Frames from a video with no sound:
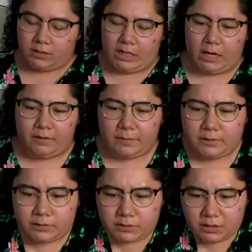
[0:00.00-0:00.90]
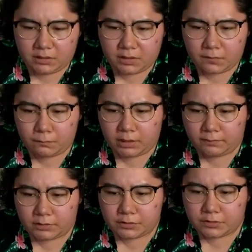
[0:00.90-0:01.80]
Now I must think of what I
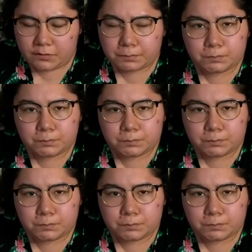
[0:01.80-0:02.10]
want to do.